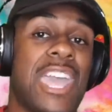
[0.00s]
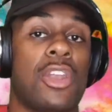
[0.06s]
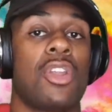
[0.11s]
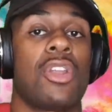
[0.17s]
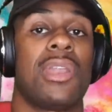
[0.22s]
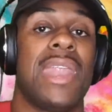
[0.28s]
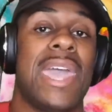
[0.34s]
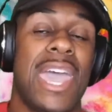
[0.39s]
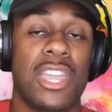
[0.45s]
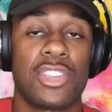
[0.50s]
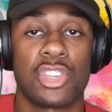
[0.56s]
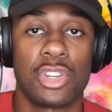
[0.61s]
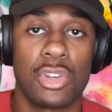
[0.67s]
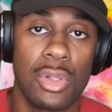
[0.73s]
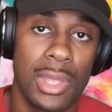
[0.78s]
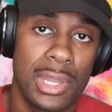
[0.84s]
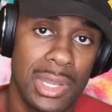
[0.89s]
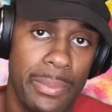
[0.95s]

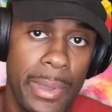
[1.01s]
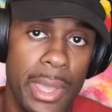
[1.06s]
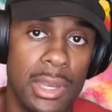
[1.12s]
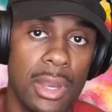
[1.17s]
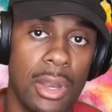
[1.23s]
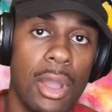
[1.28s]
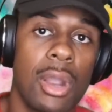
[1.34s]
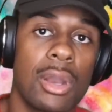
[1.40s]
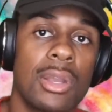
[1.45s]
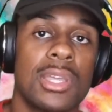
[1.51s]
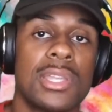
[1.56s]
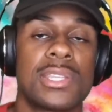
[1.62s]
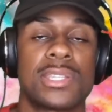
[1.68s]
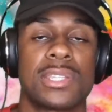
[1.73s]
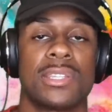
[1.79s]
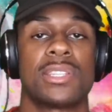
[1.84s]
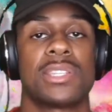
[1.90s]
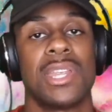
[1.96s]
international independent
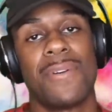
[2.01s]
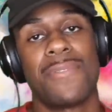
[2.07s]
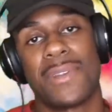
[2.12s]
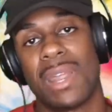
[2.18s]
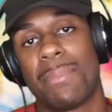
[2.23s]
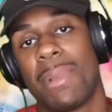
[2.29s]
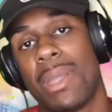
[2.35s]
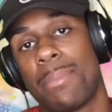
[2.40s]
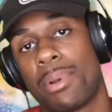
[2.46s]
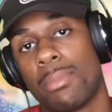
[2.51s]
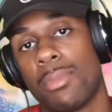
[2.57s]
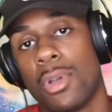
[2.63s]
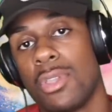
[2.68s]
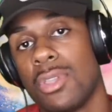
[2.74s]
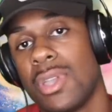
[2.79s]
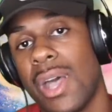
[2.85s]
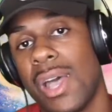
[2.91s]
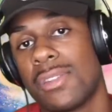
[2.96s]
artists and stuff, and I might
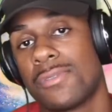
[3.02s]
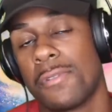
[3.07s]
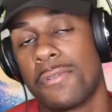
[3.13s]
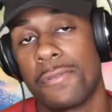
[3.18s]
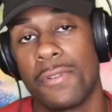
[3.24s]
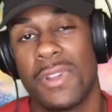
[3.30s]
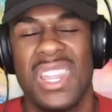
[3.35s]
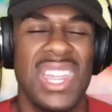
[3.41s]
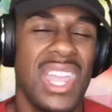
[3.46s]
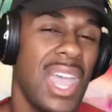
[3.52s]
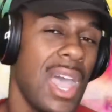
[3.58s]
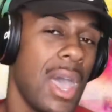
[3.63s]
promote you guys for free,